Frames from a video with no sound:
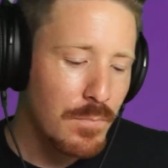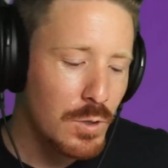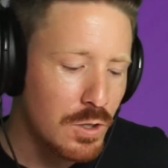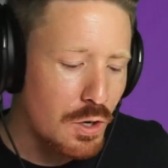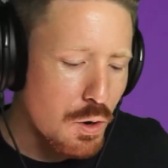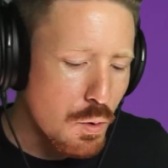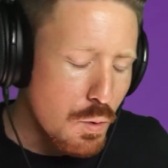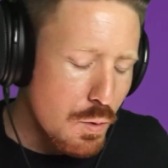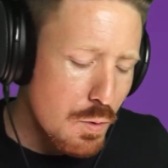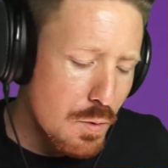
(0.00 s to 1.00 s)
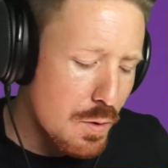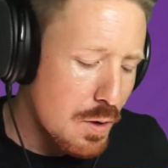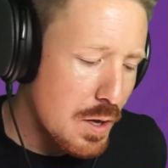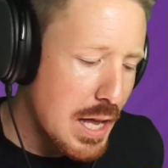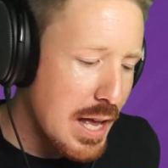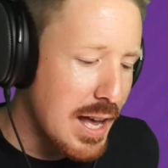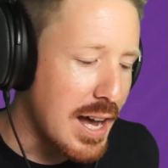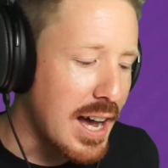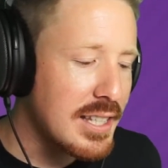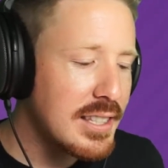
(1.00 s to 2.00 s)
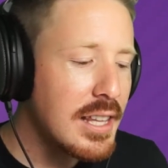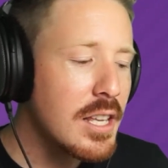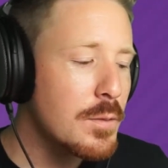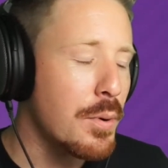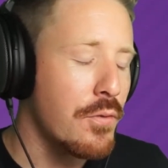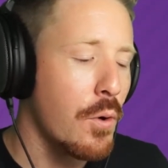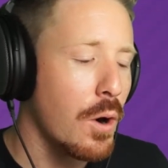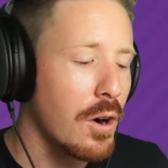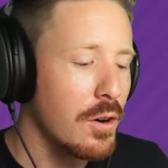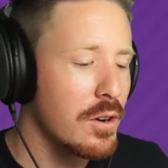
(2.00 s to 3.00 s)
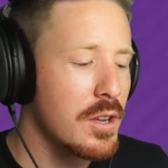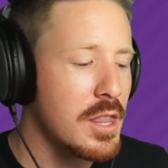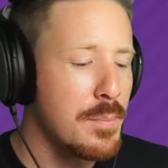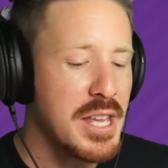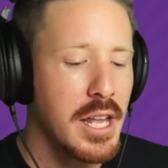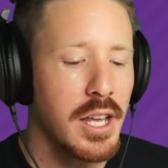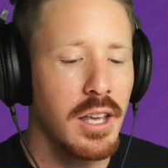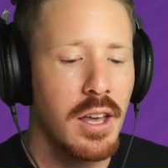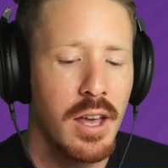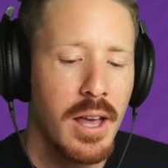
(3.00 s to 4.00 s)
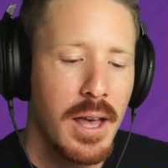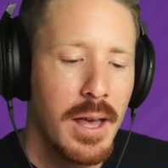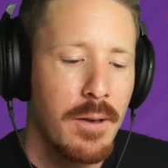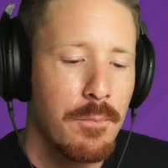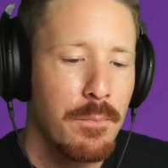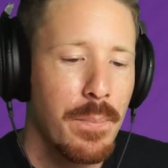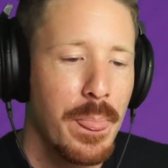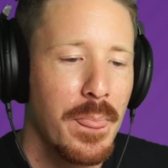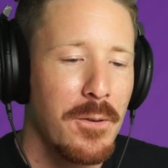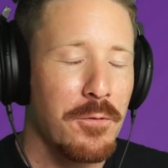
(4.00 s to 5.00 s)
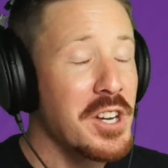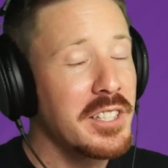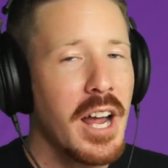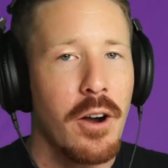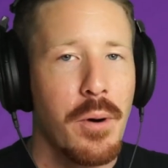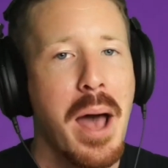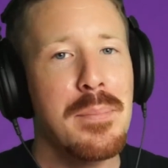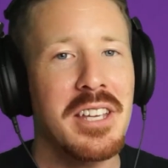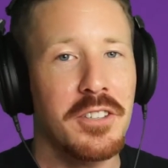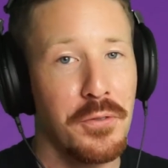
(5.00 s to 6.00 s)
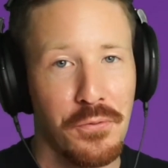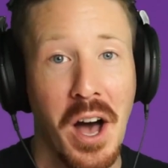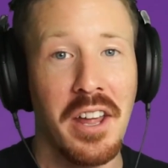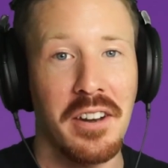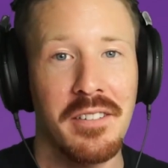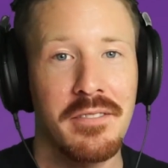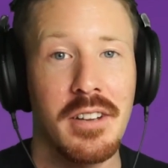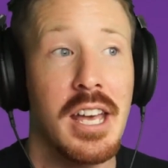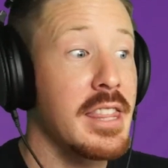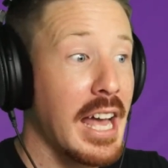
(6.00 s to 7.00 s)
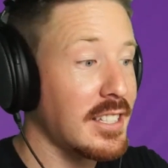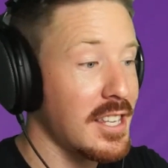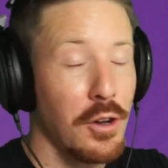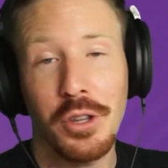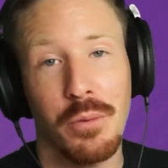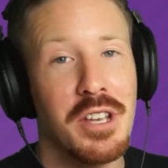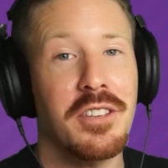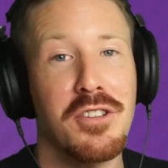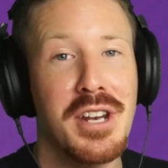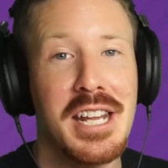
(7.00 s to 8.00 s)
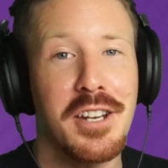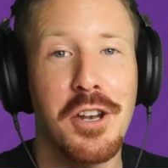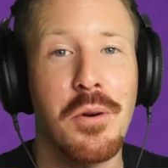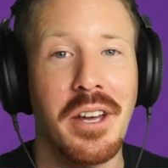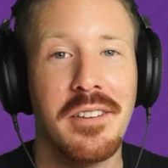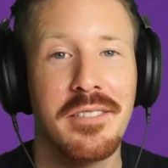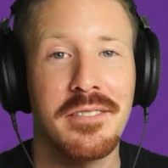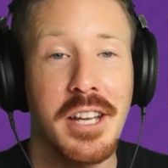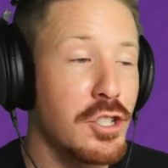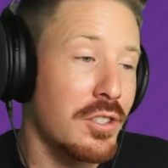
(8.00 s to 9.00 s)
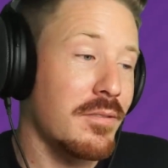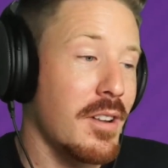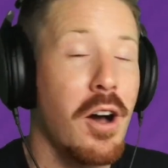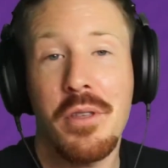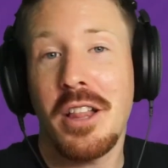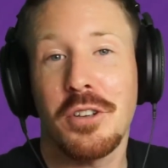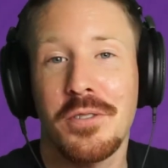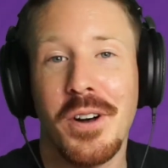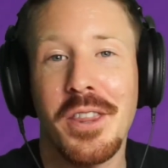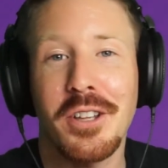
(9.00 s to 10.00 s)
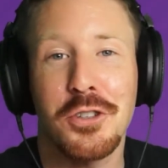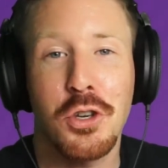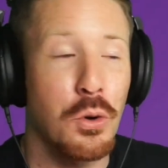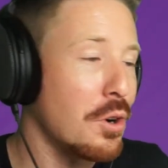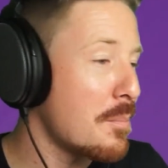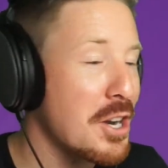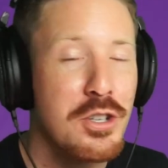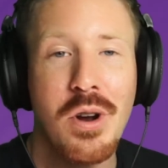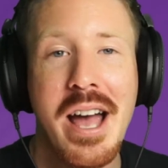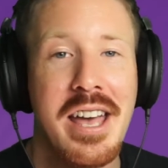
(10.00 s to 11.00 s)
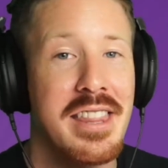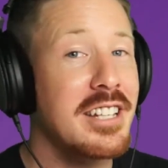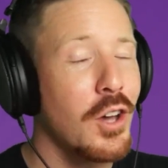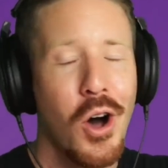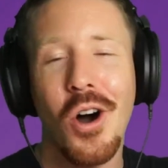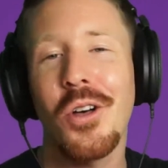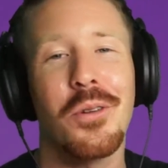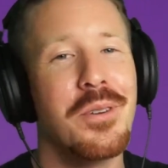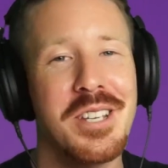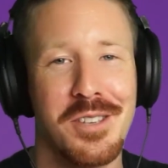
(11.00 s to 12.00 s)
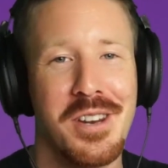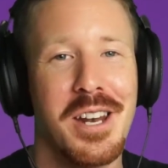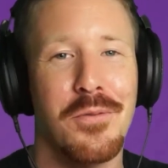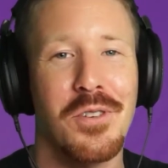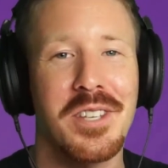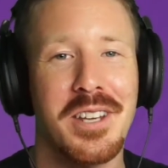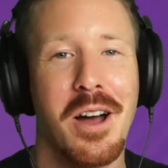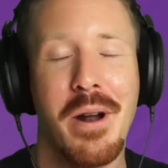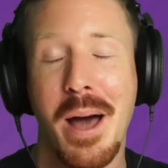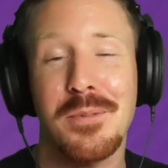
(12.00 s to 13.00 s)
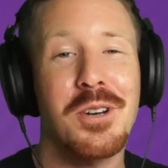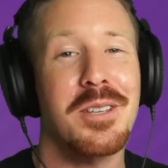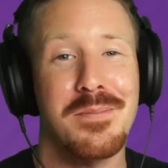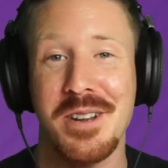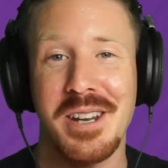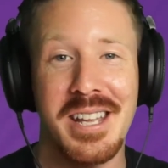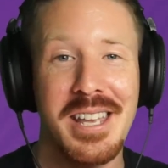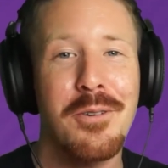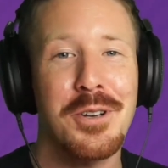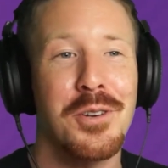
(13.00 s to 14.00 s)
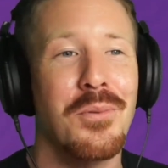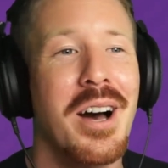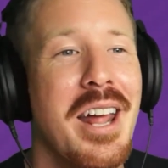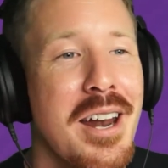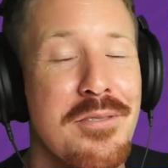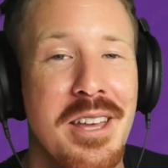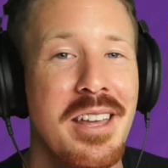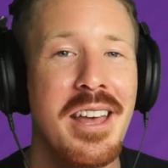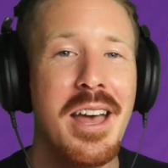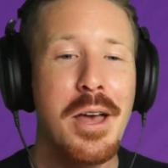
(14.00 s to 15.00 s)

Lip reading: So I said this before in the beginning, freestyle rapping is fun. And that's the only reason you need to do it. Like just, oh, that looks fun, that looks cool, I'm gonna try it. That's all the reason you need to freestyle rap. Trust me, you're gonna get what you want out of it.